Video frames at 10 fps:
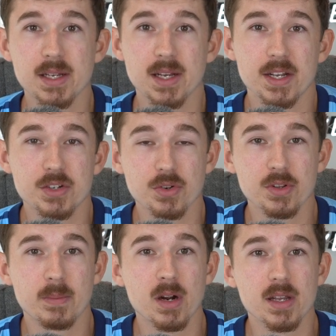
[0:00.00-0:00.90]
and control
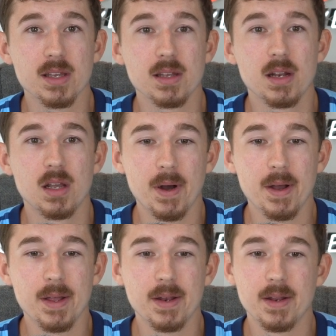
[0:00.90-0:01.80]
the market.
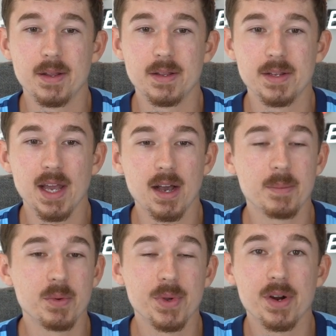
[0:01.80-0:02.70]
But yeah,
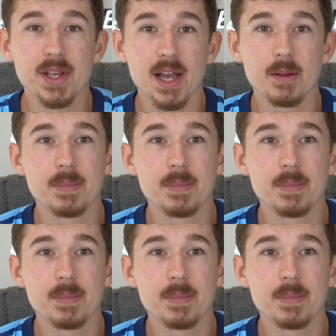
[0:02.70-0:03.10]
we already had a